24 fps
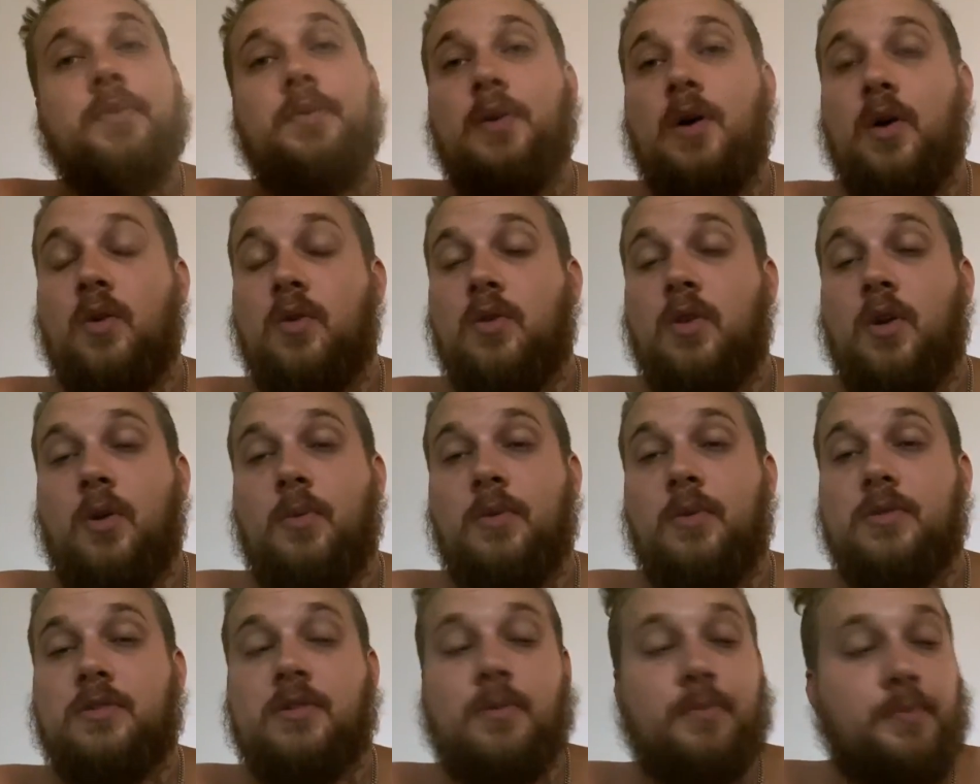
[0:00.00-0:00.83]

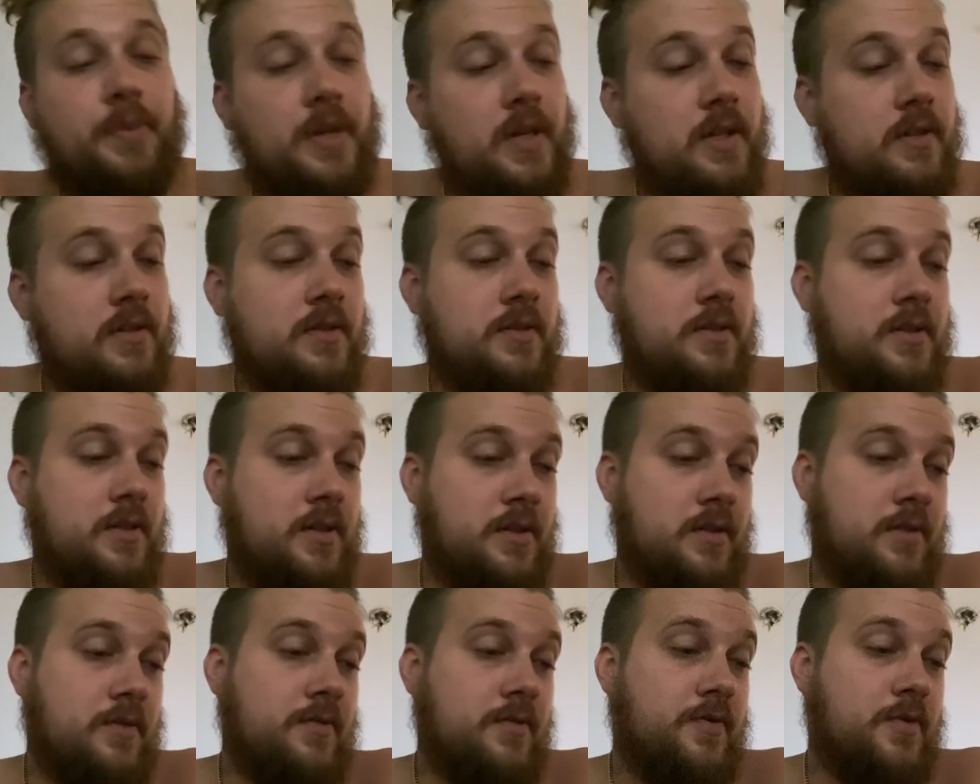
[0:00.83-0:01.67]
Oklahoma's competing this
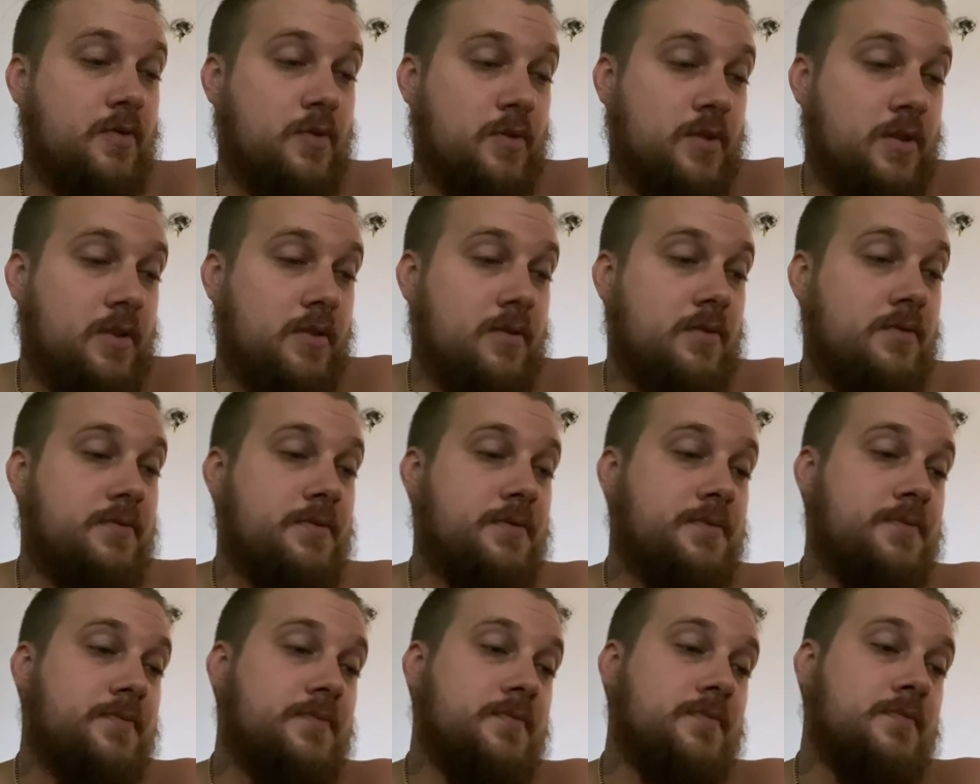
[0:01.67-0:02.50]
year, for real.
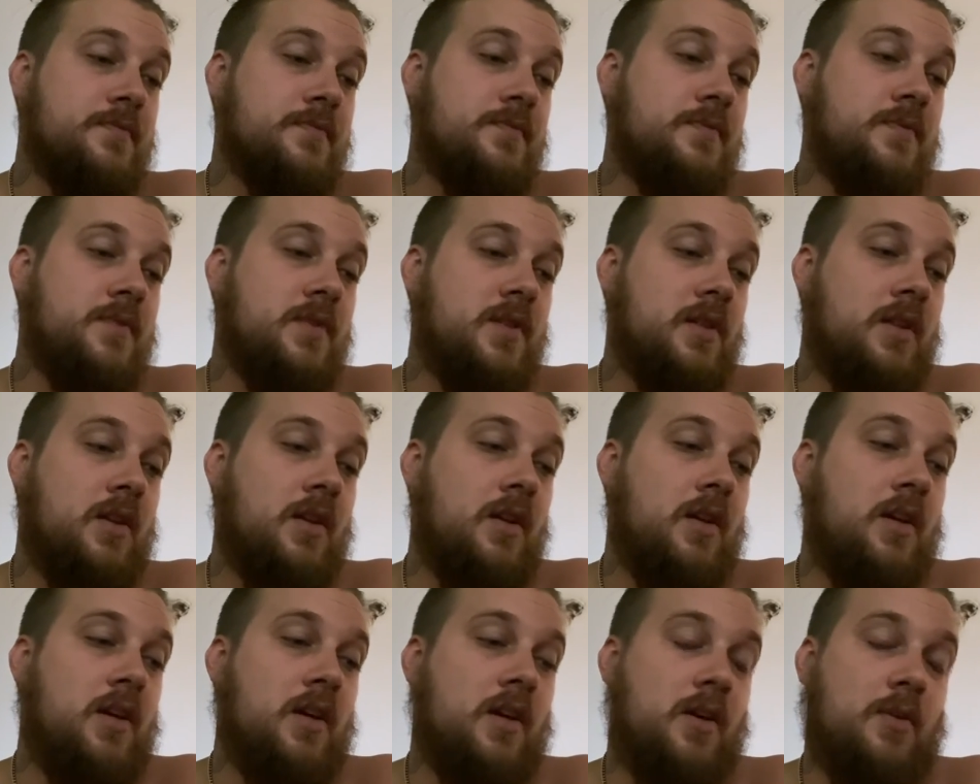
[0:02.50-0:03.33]

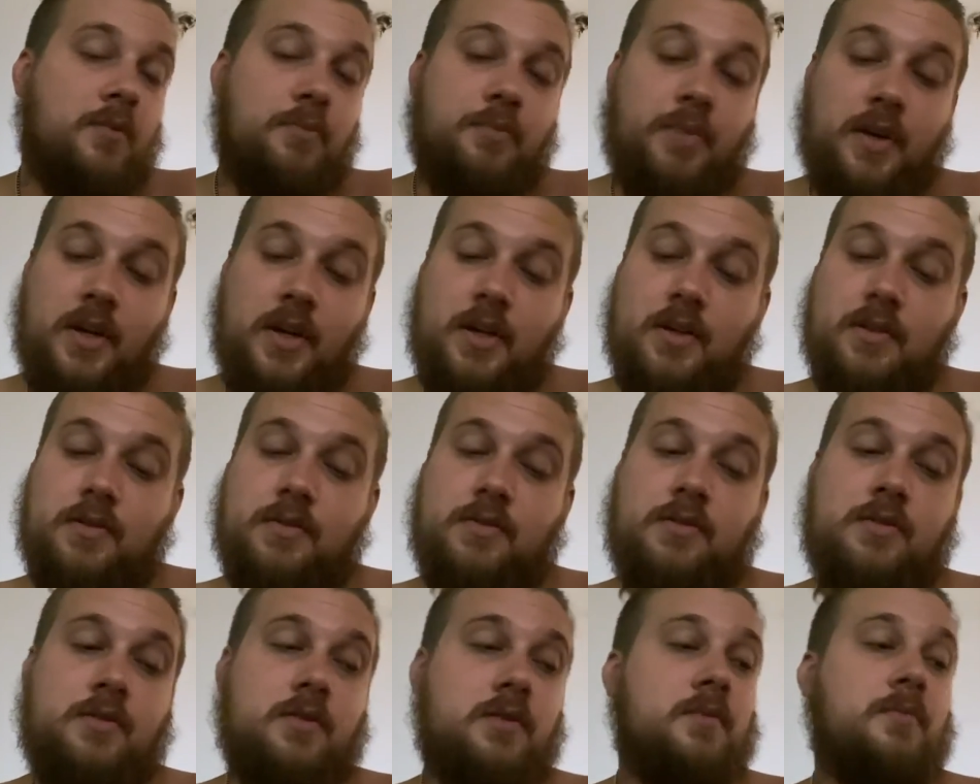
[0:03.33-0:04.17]
But
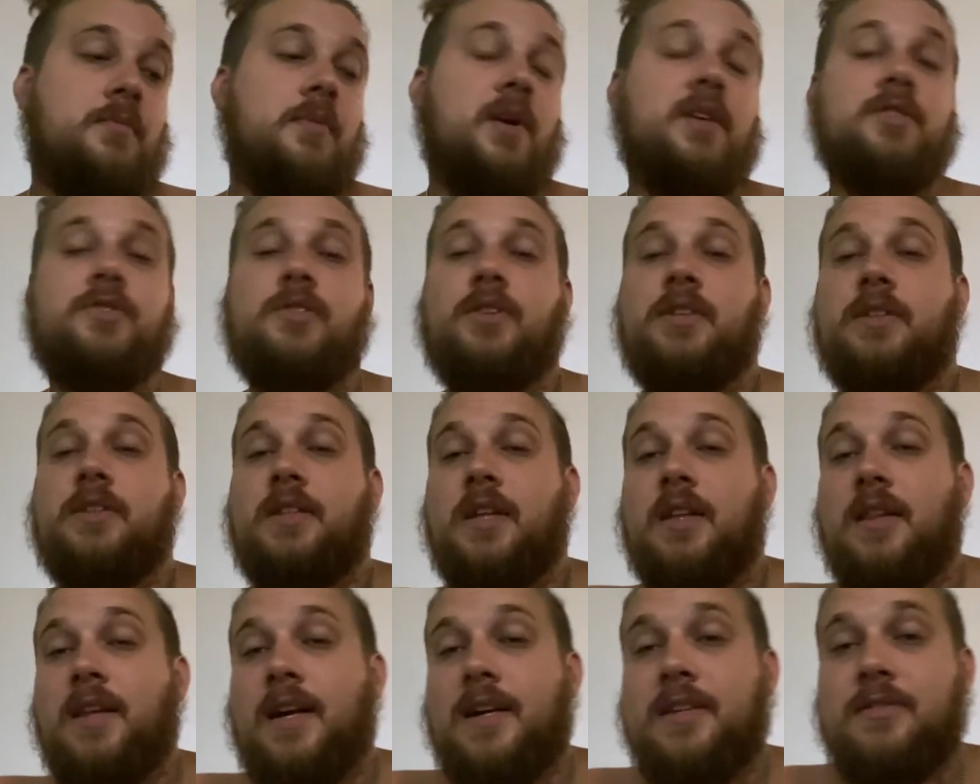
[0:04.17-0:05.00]
make sure you hit
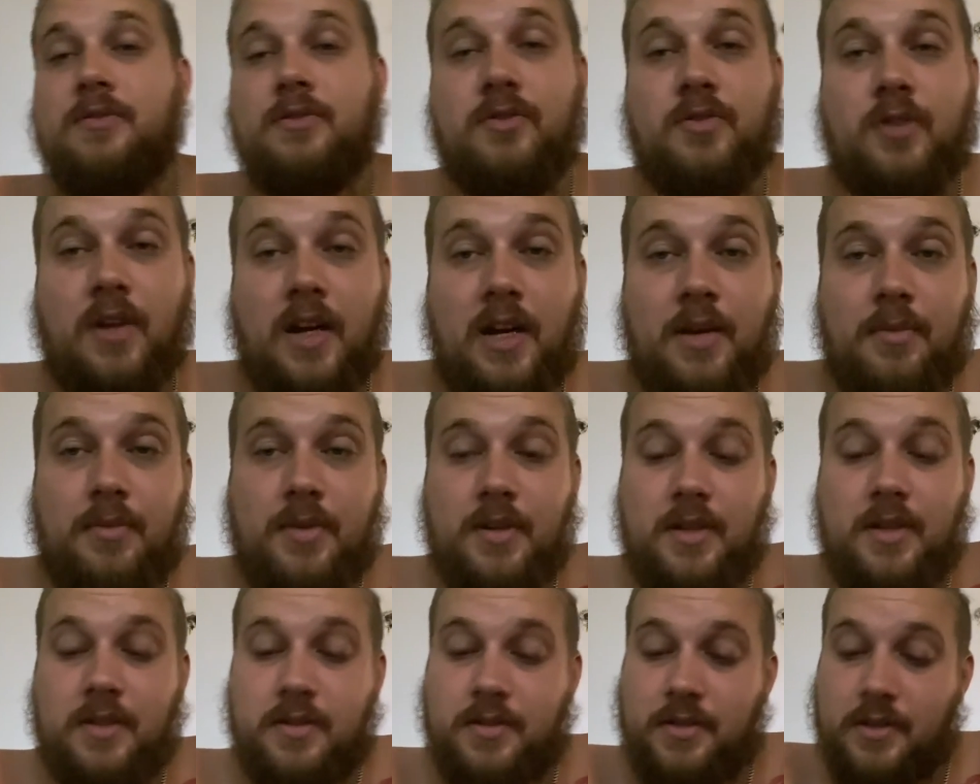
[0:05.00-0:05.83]
that like and subscribe
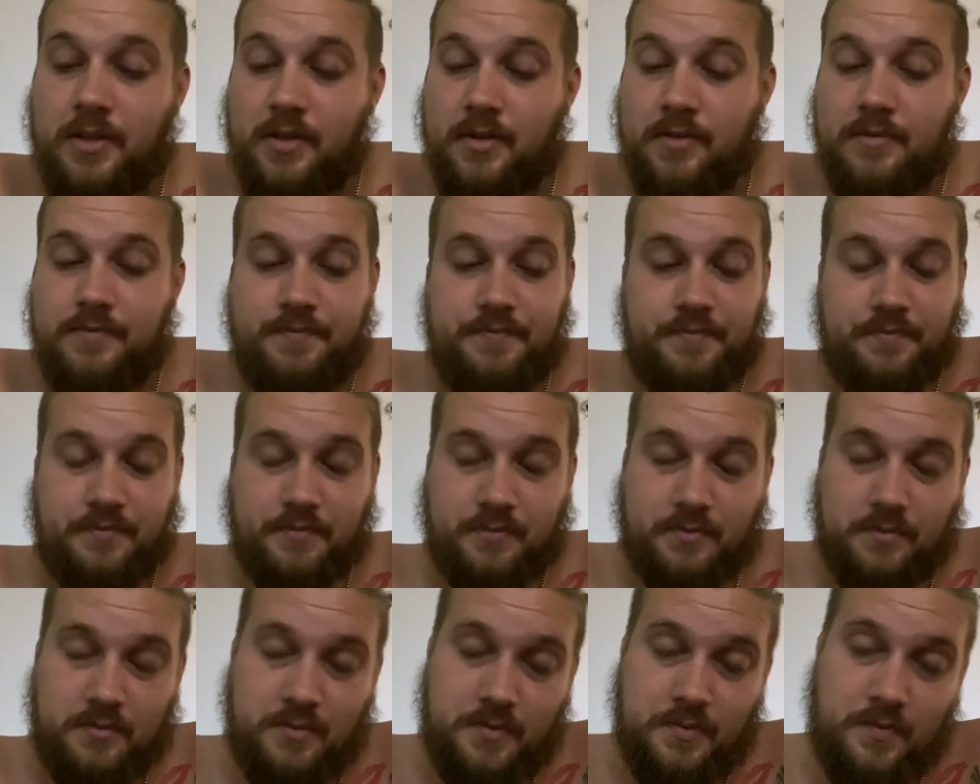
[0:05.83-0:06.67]
button, yo.
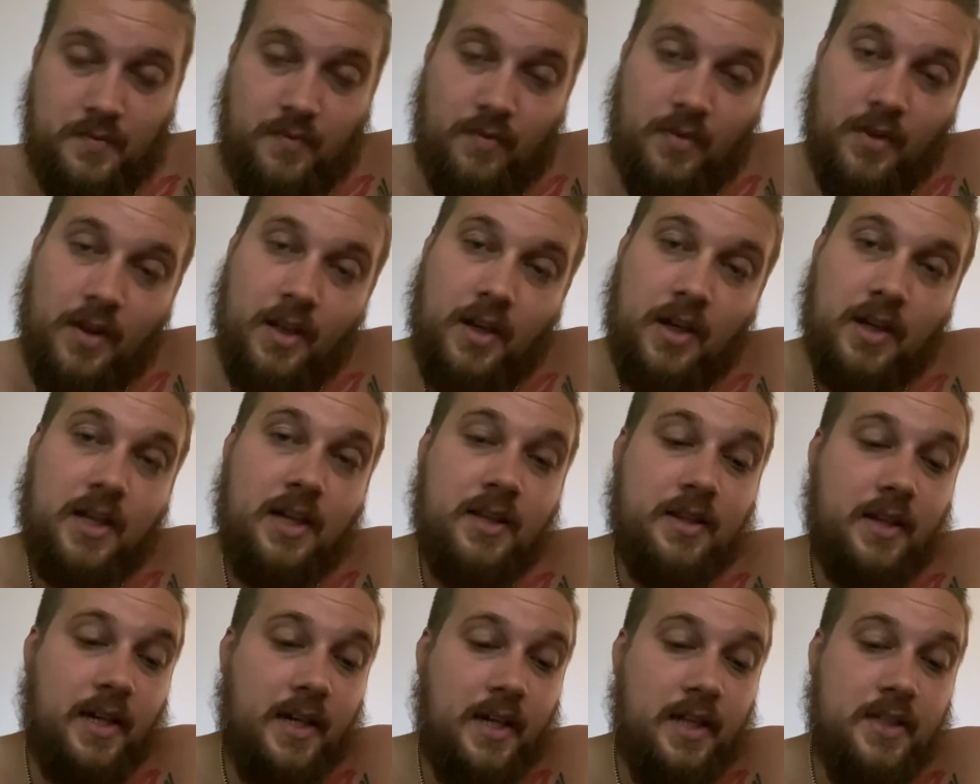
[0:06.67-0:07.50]
I
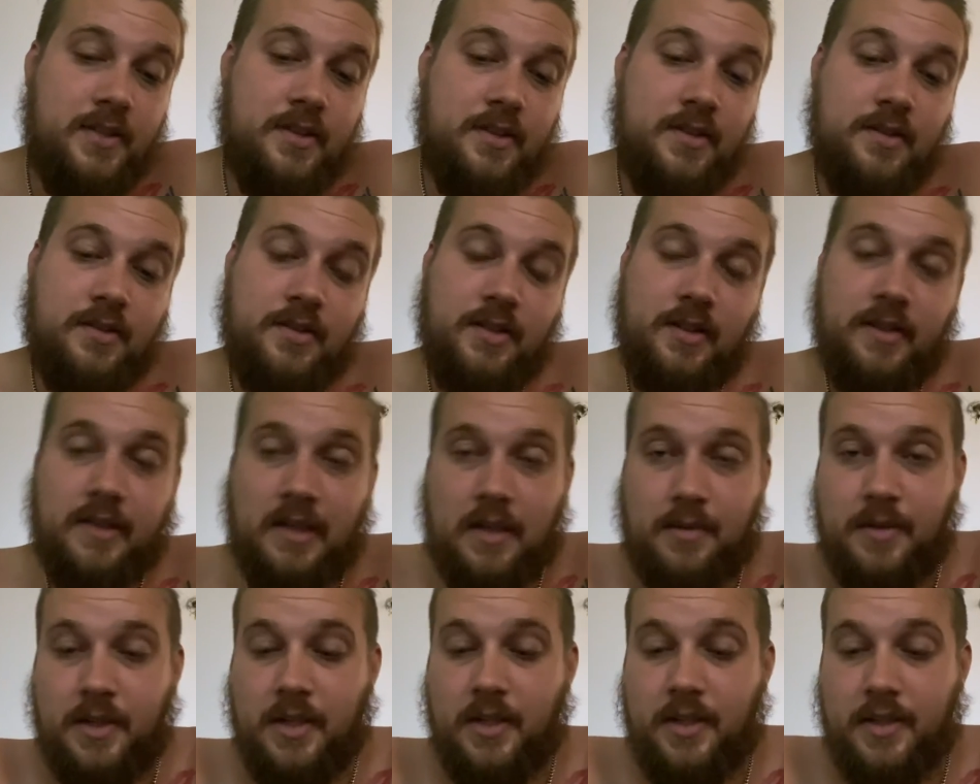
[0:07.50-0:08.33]
got the ACC that
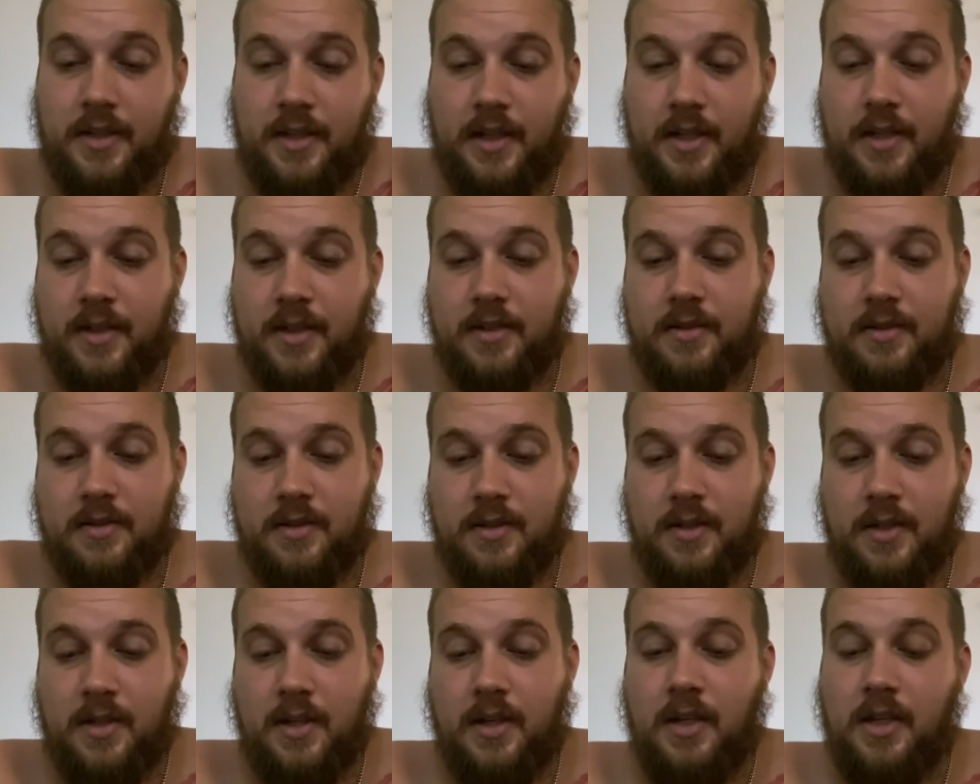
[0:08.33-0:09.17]
I'm going to hit next.
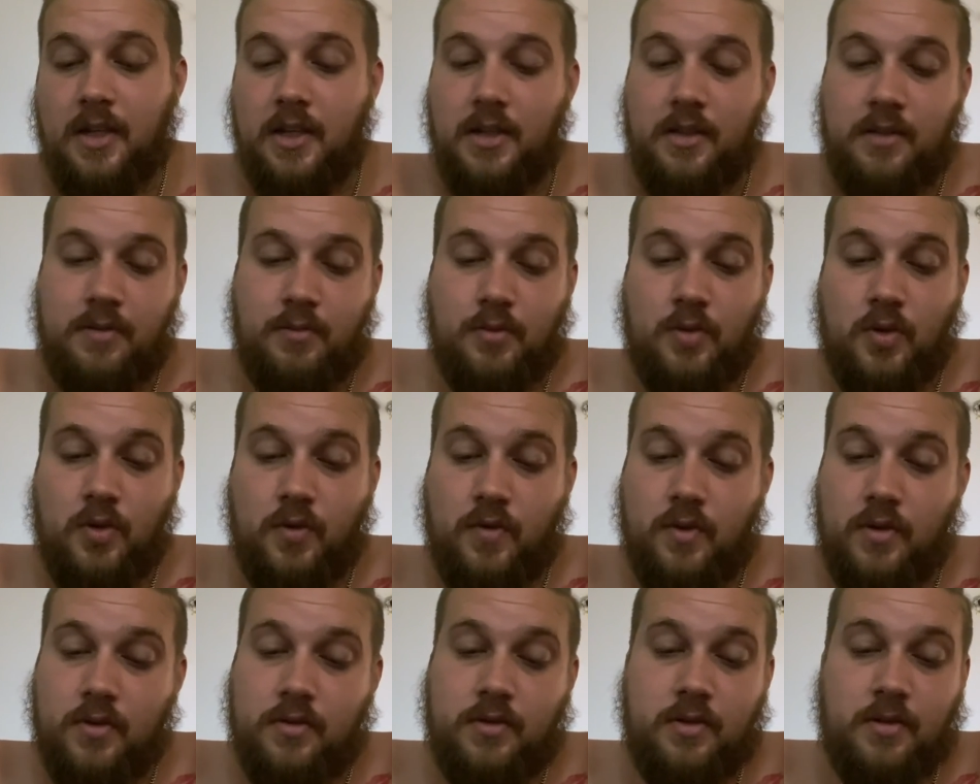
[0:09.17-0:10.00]
Move
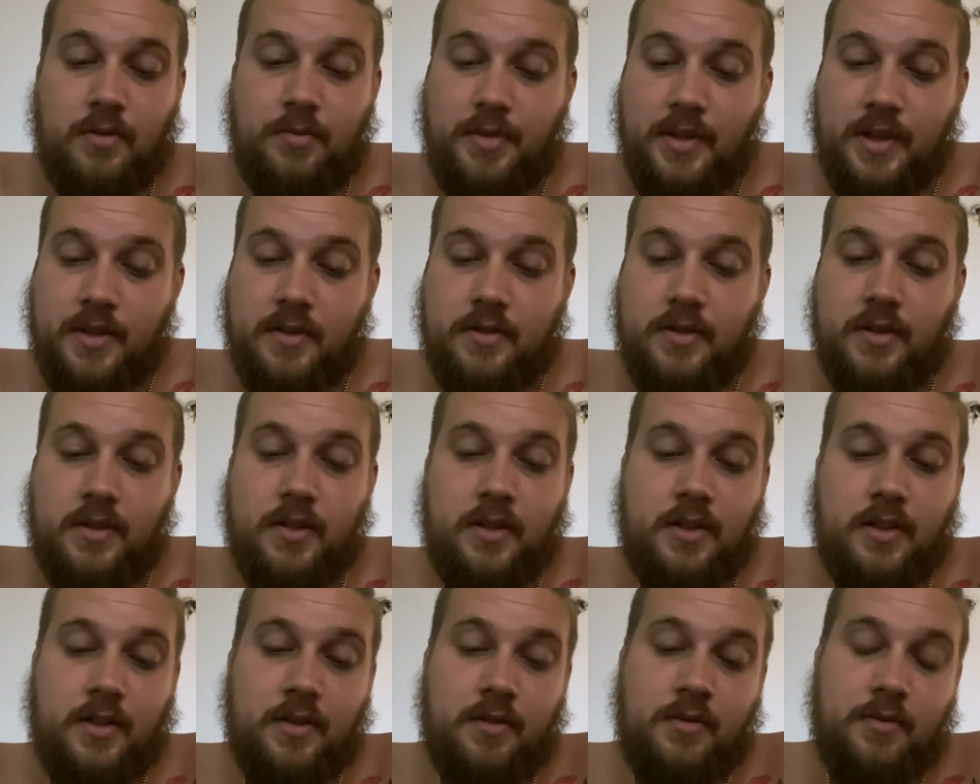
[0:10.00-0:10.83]
on to the Big
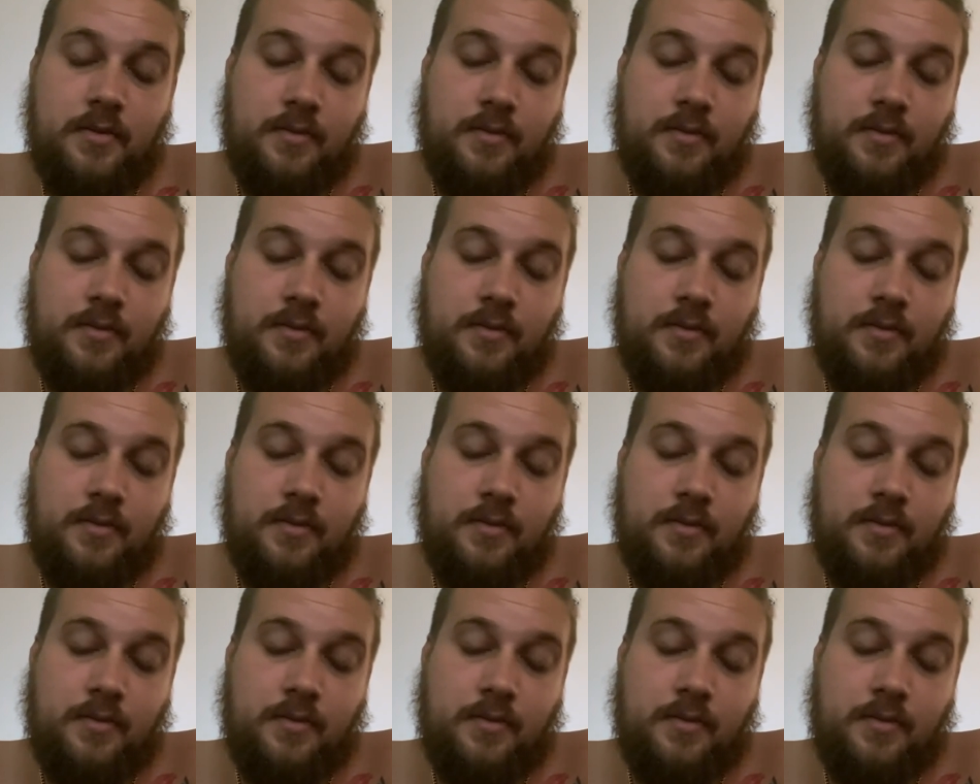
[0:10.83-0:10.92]
Ten,